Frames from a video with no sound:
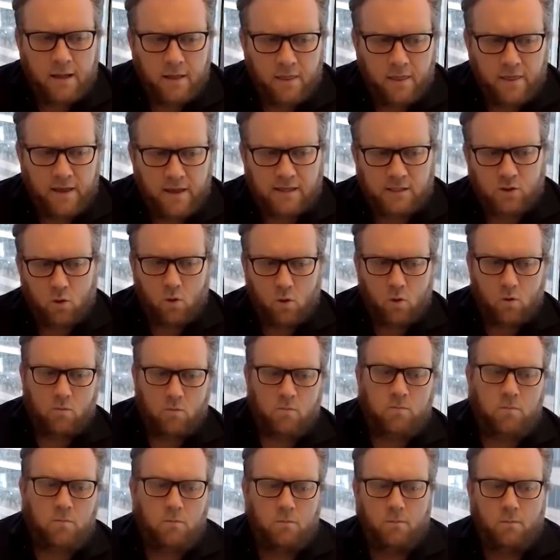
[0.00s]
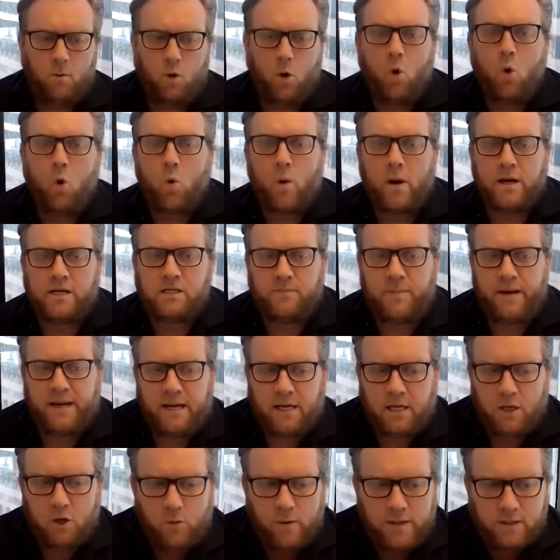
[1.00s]
there's always been
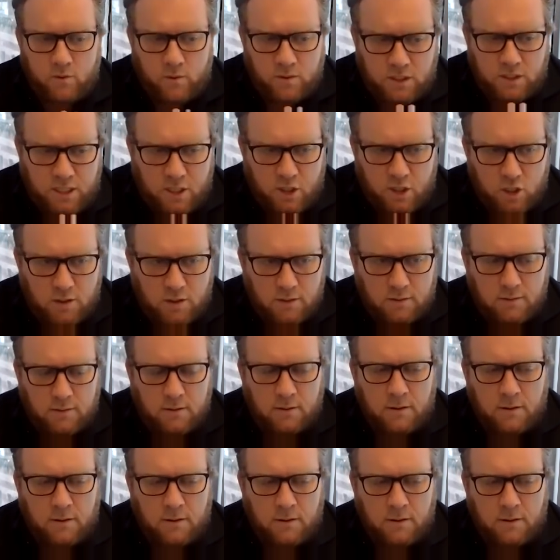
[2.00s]
a US recession.